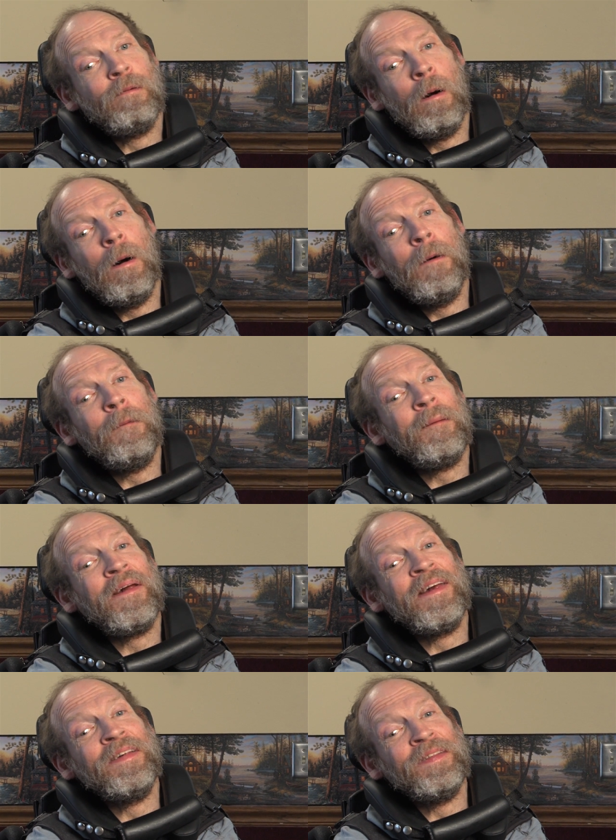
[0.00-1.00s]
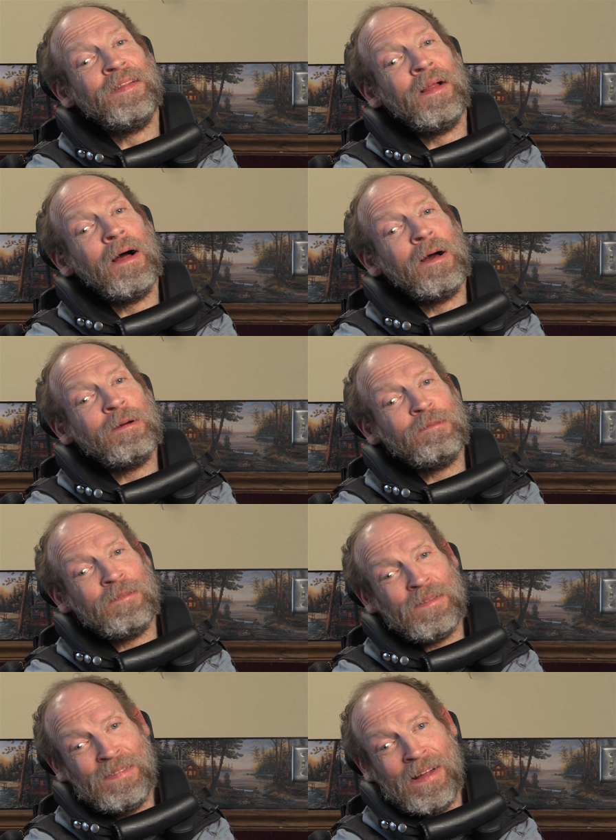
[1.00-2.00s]
fall in
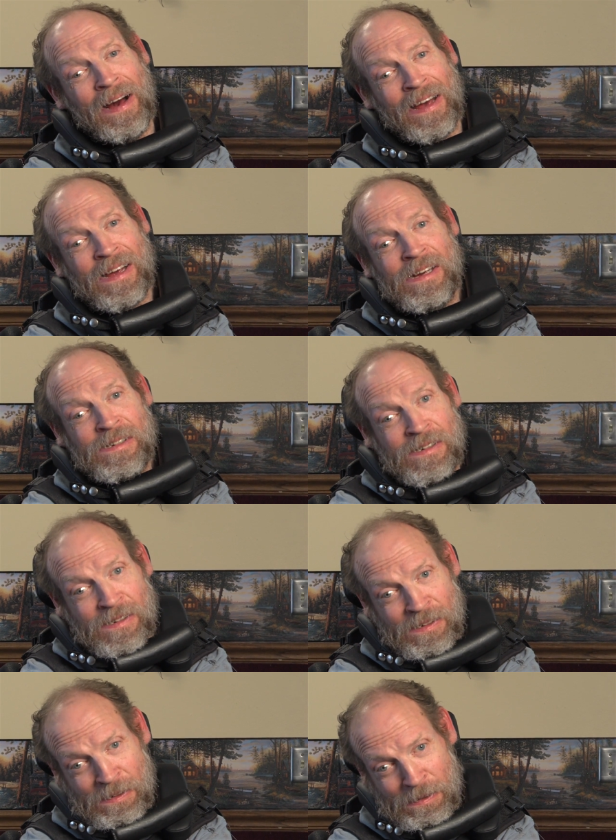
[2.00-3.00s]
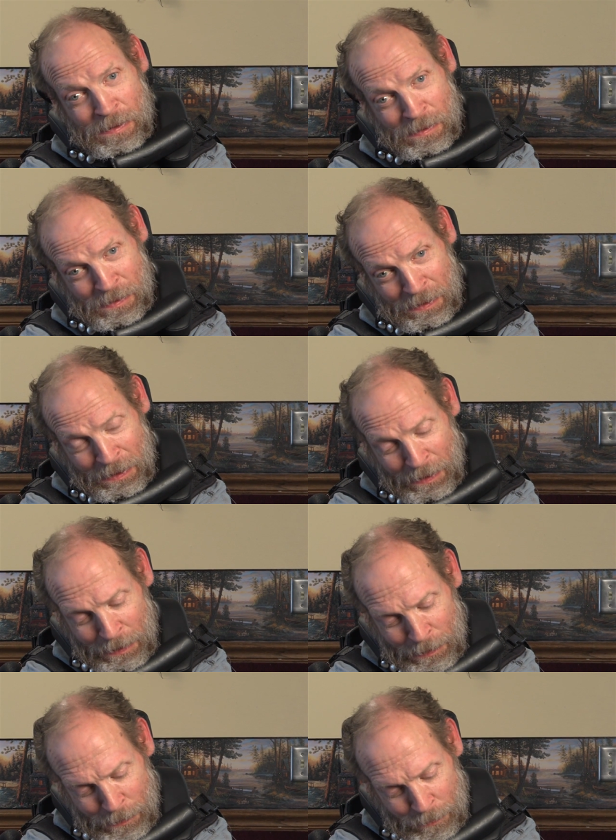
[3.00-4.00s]
love, and I sure
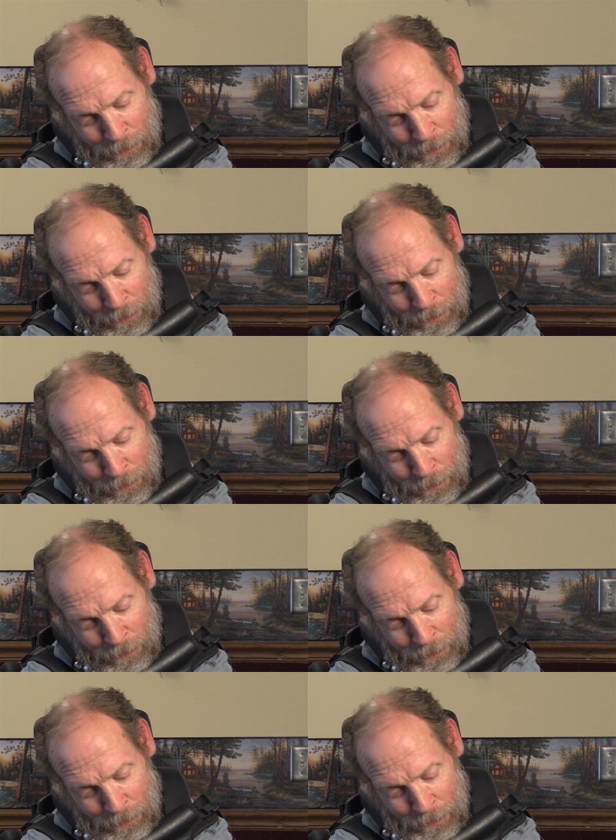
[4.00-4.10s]
did.